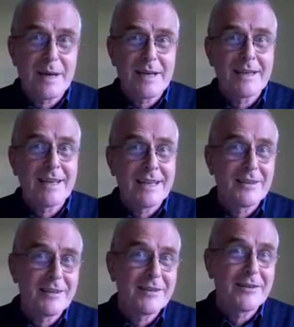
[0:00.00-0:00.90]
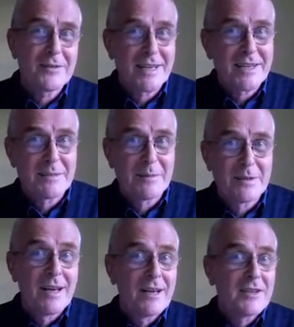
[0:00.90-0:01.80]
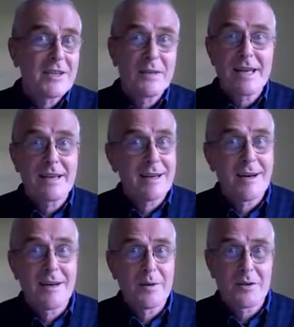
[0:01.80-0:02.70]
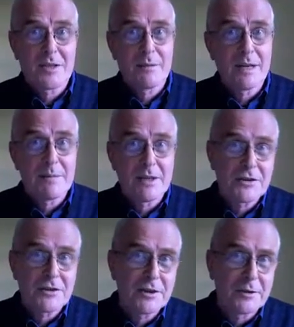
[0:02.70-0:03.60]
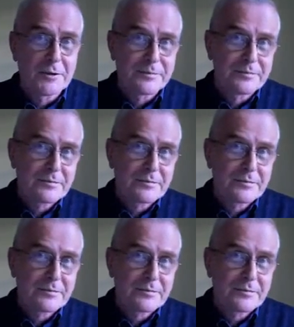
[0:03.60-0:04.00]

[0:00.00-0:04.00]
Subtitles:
made it into the New Testament, so they can't possibly be true.